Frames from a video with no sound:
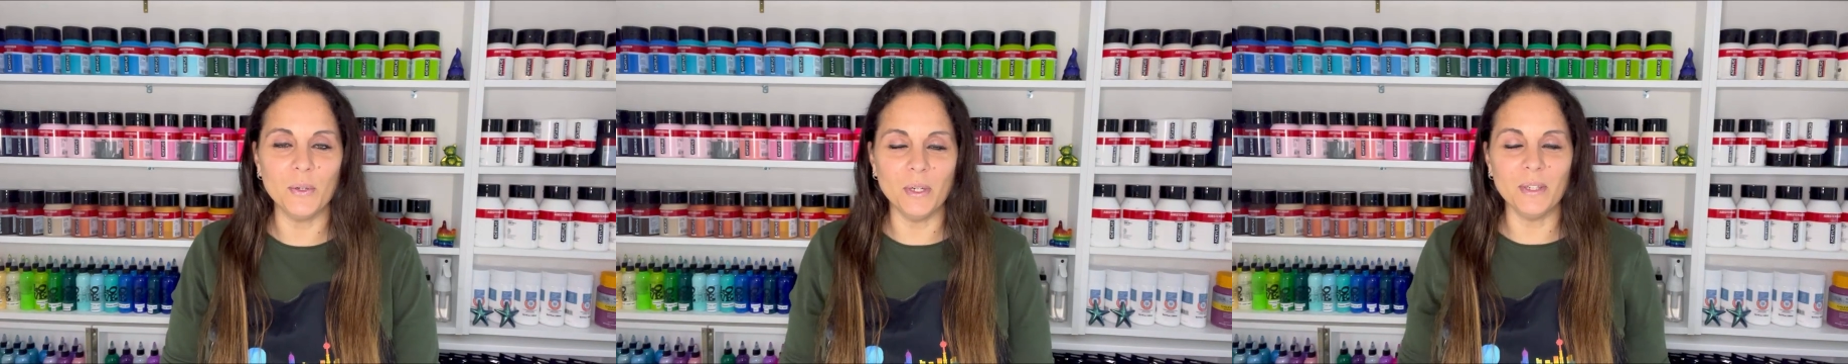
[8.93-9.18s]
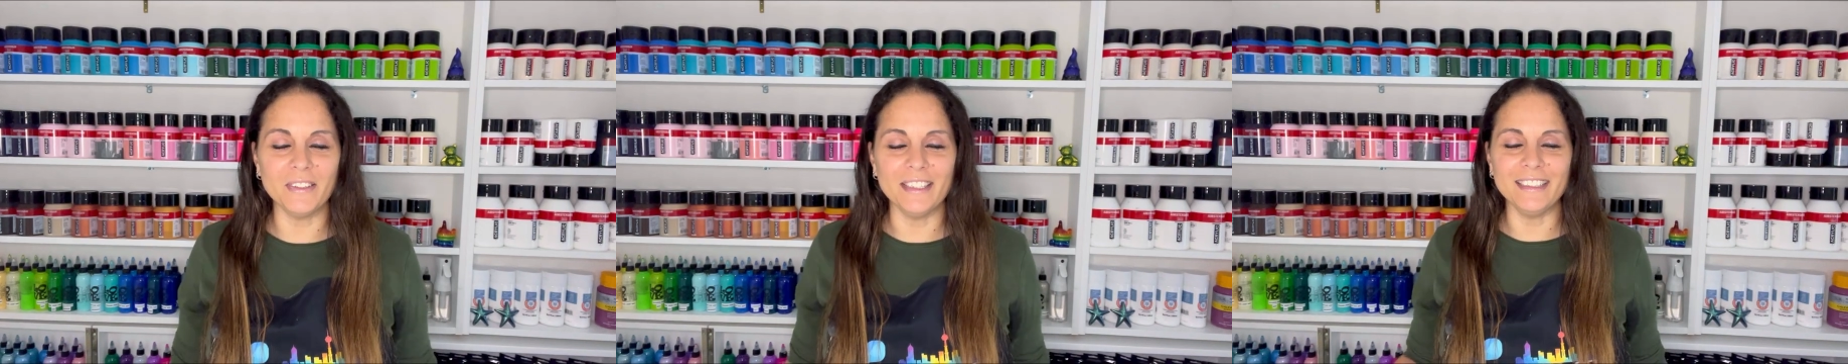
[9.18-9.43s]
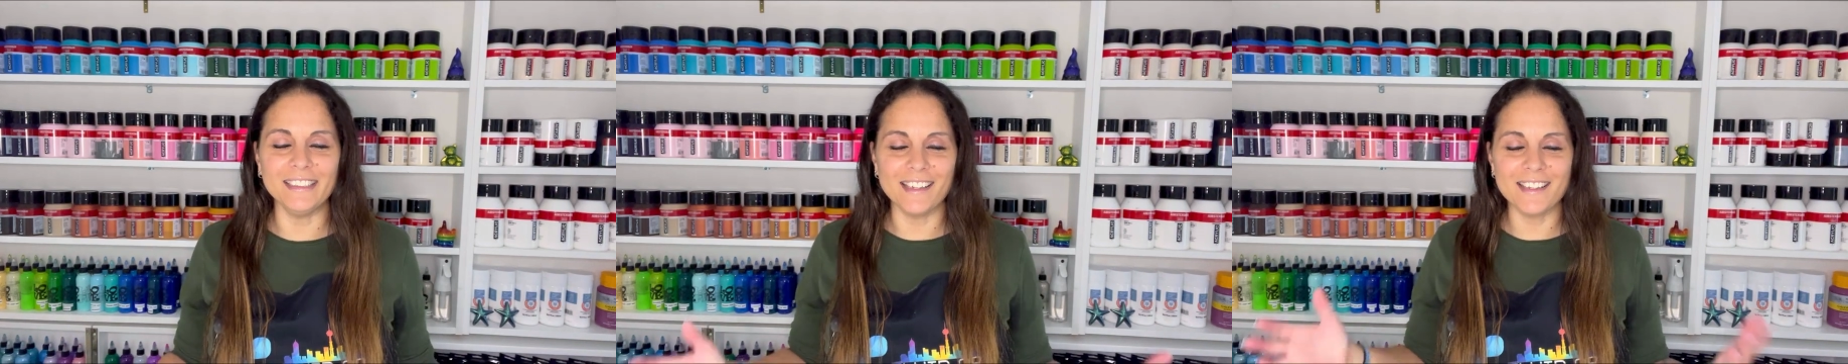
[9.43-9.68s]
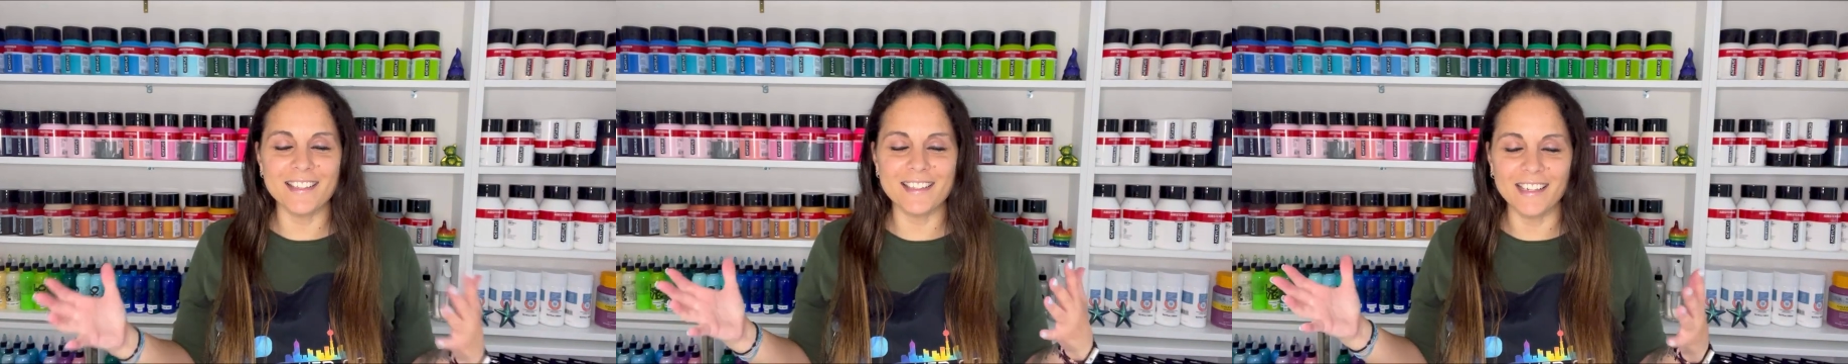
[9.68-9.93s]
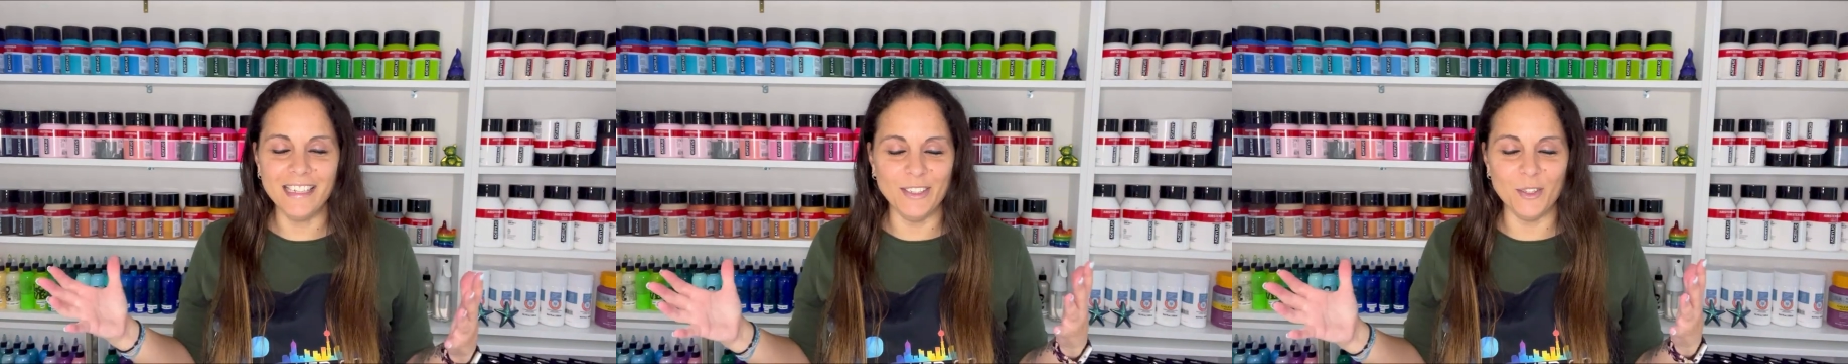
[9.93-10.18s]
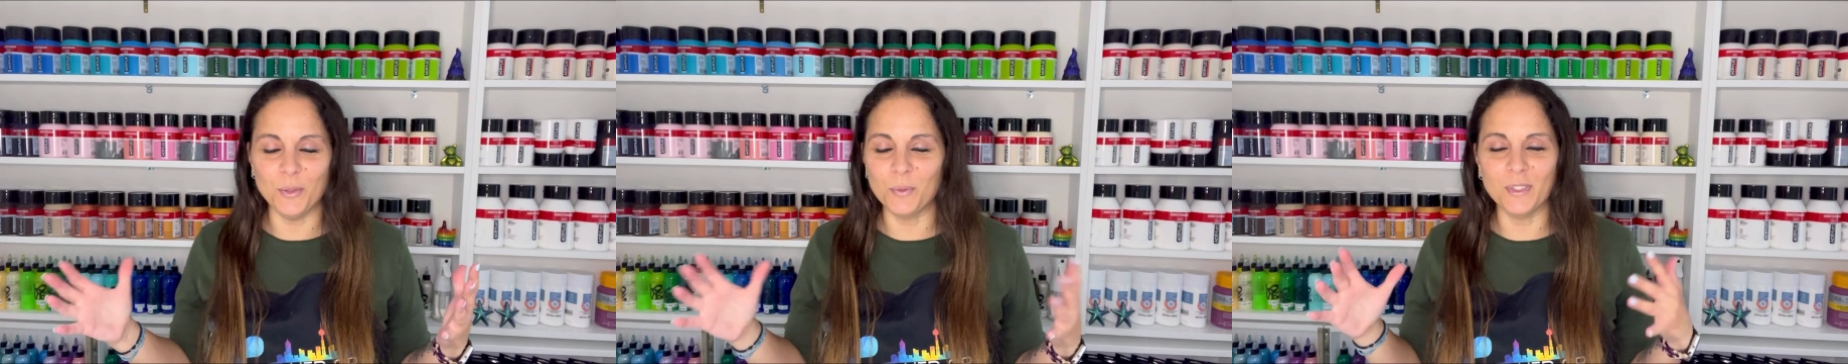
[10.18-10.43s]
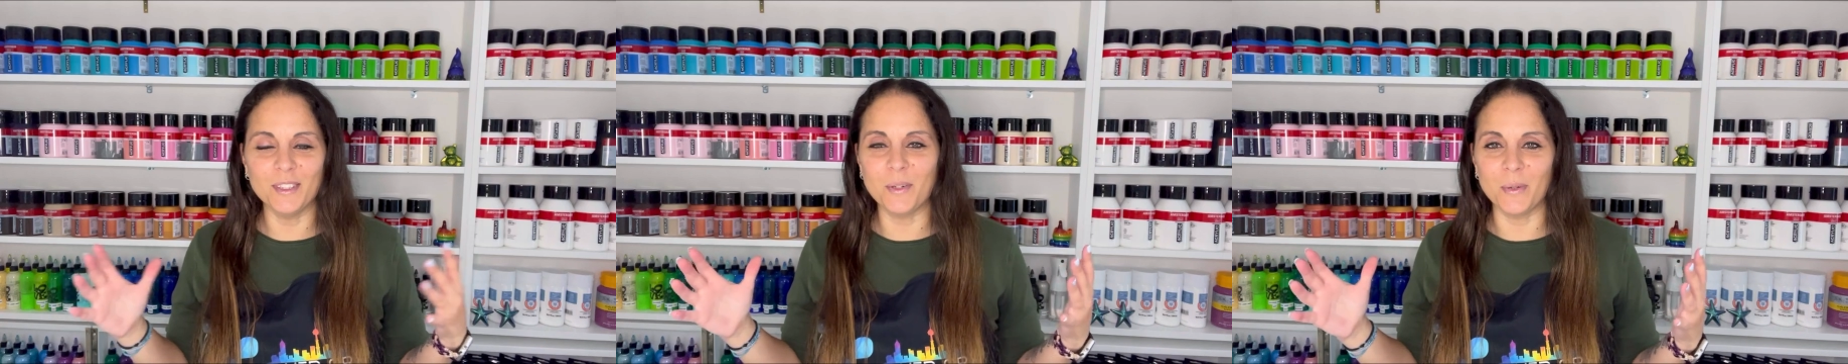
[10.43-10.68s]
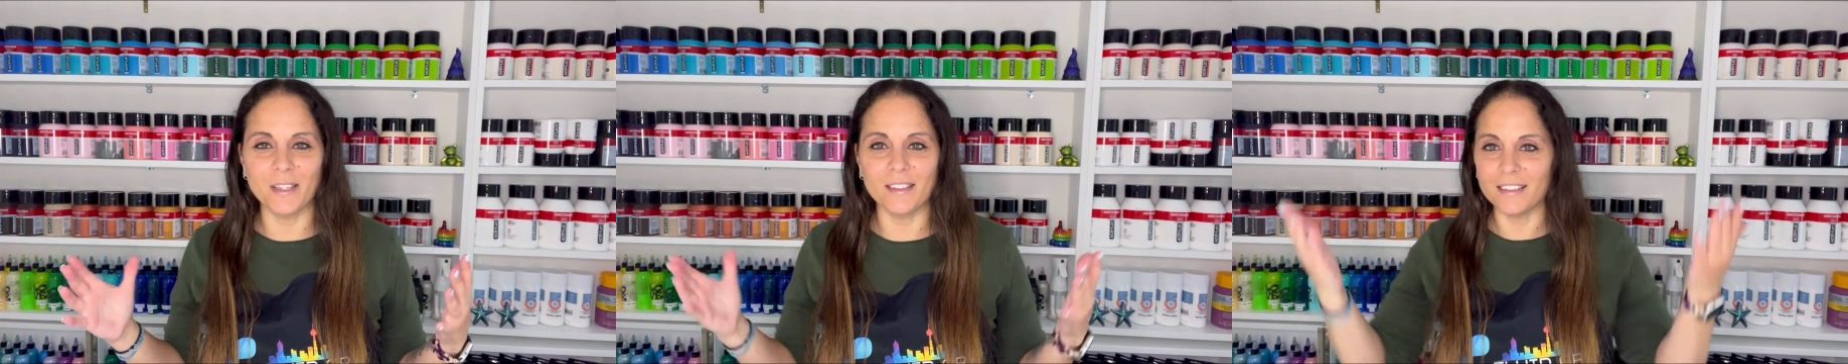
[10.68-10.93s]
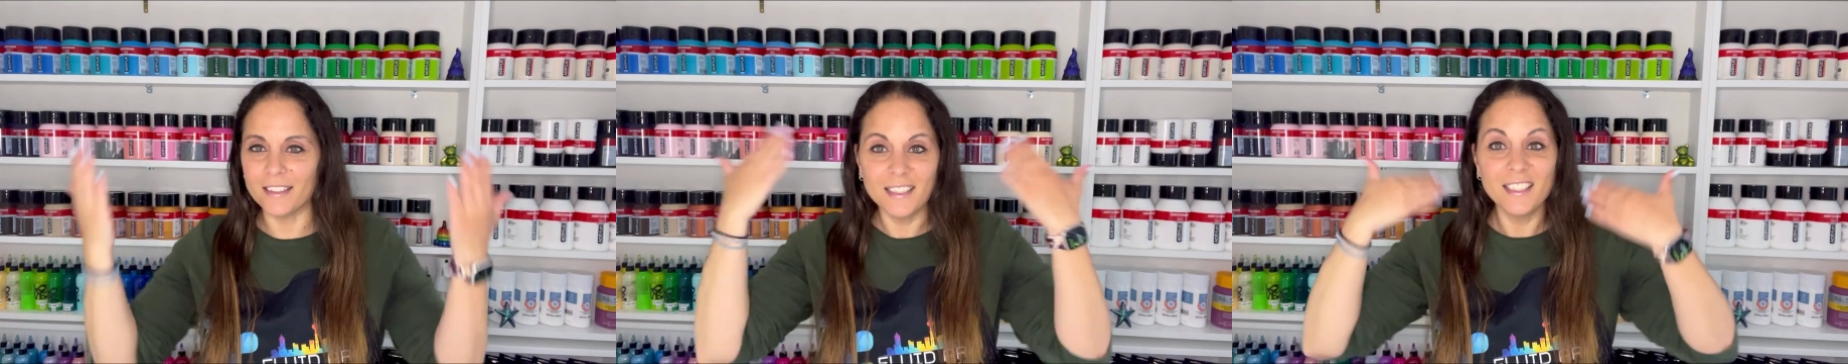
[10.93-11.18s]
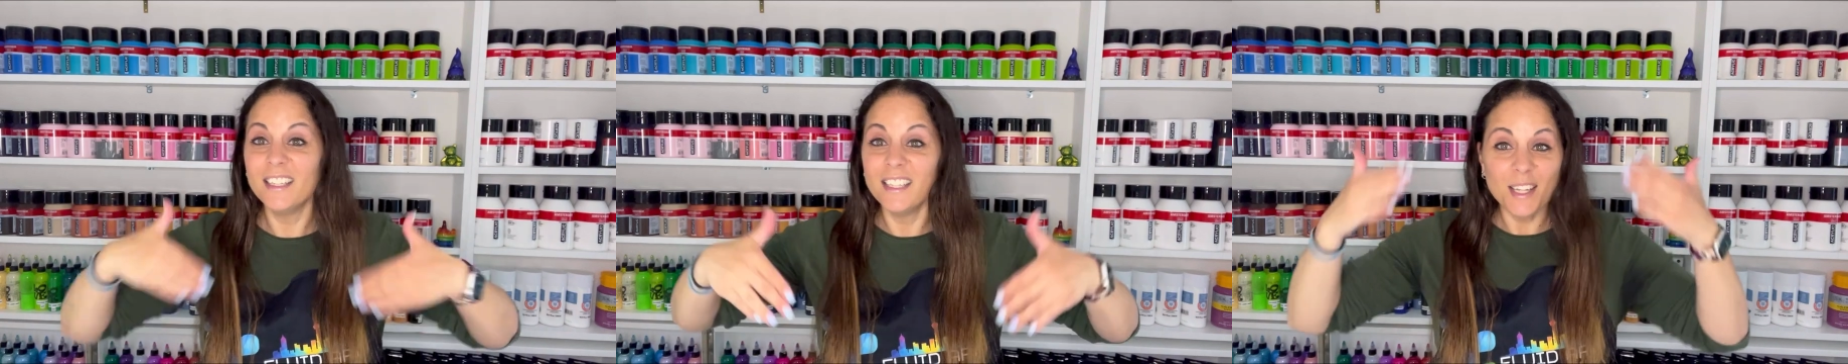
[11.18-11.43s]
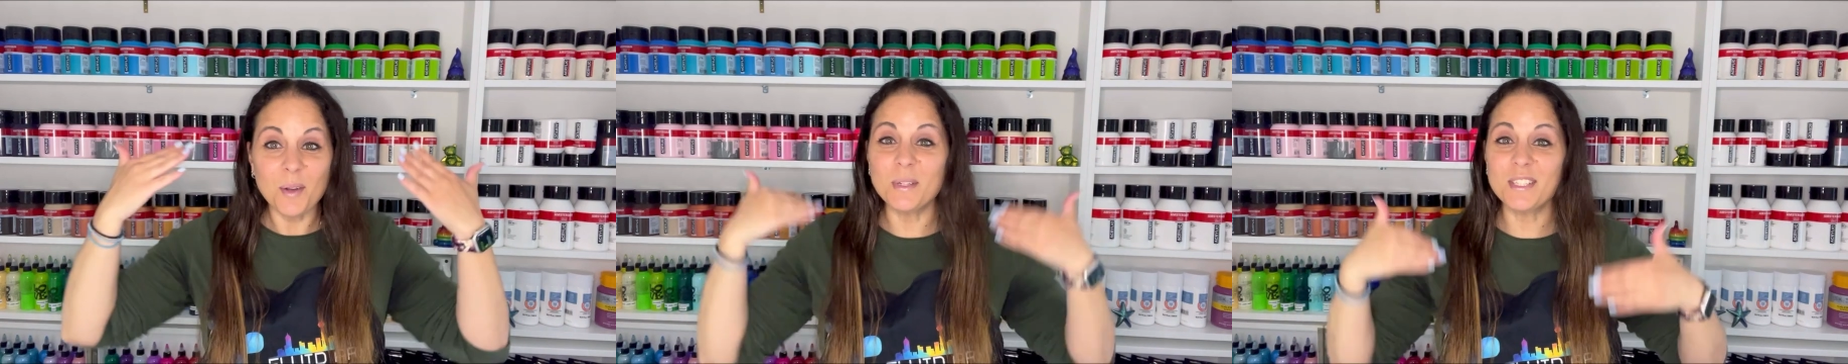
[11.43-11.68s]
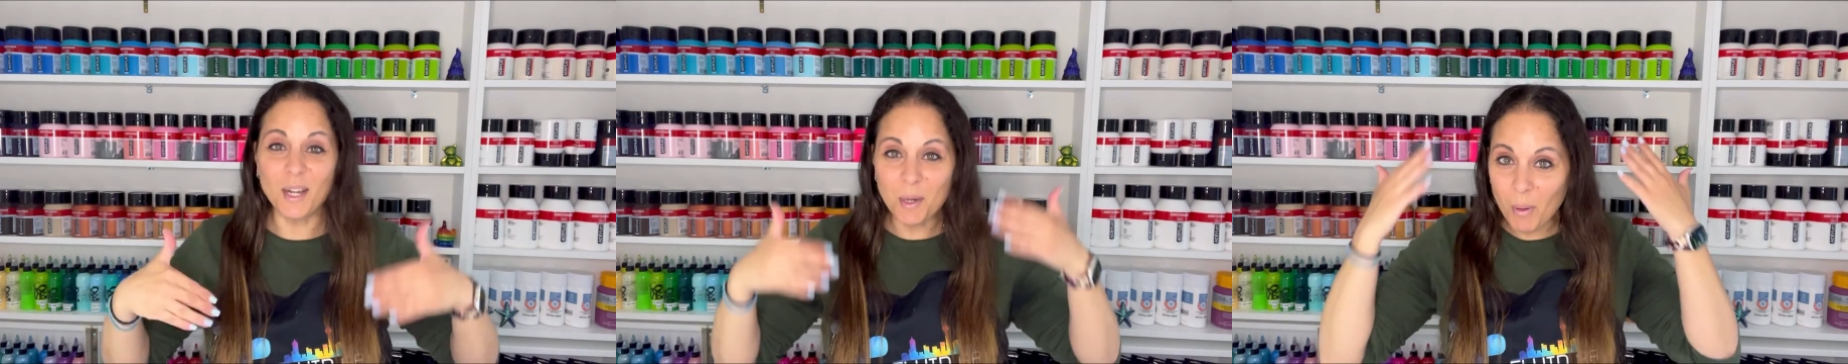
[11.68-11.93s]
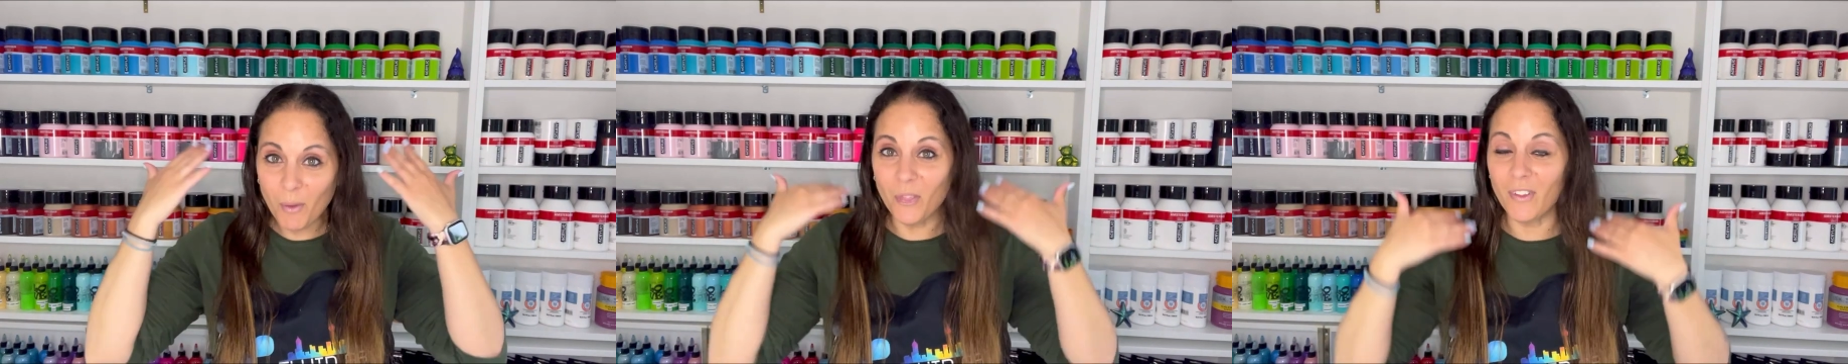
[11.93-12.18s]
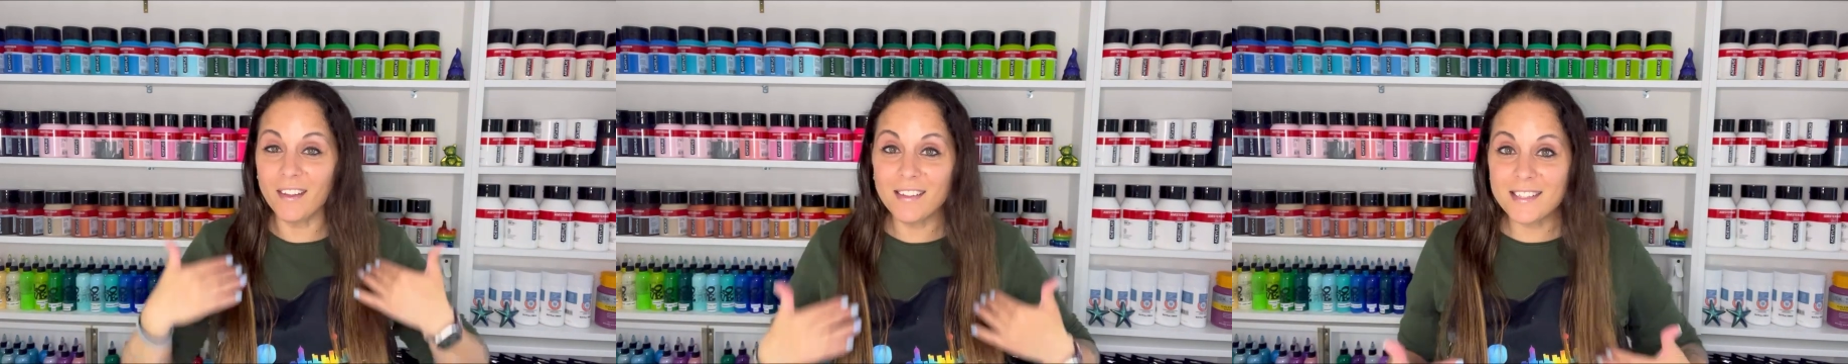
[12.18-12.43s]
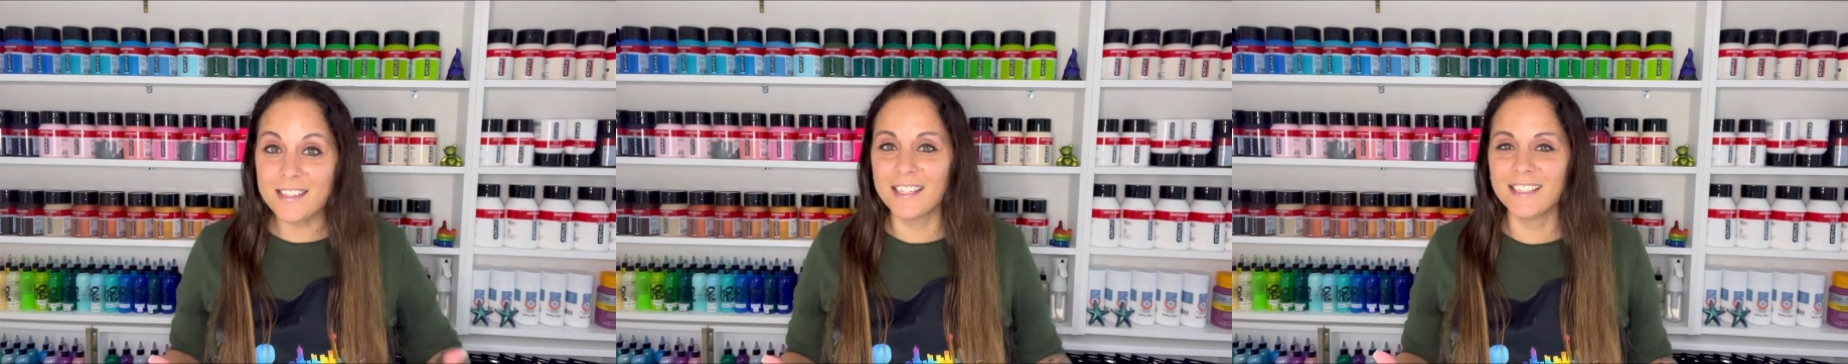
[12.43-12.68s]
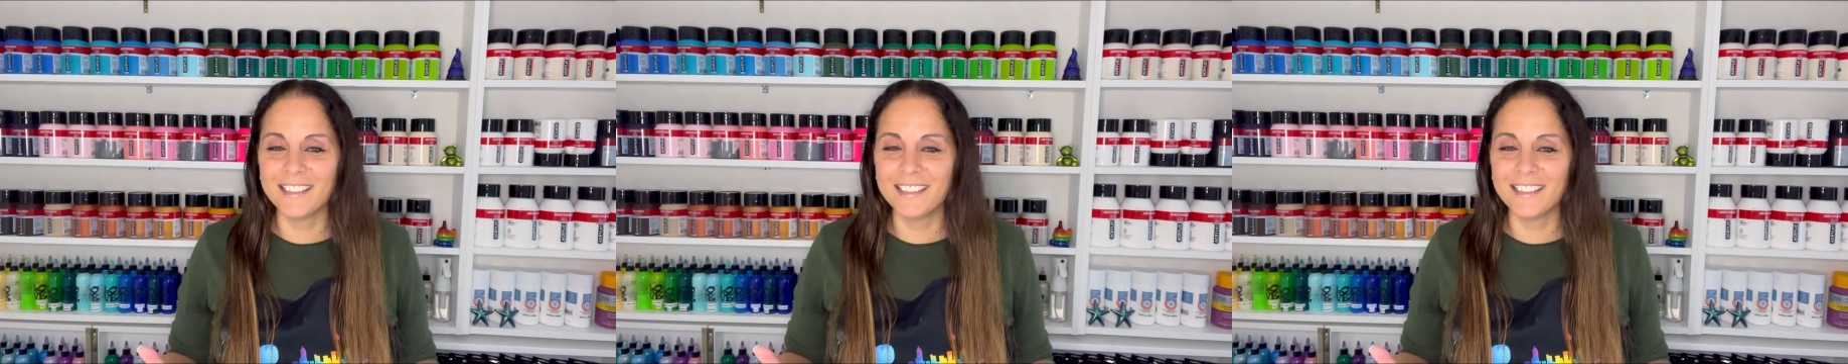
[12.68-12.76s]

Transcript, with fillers: All right, yes, I know, really quickly, can we talk about this?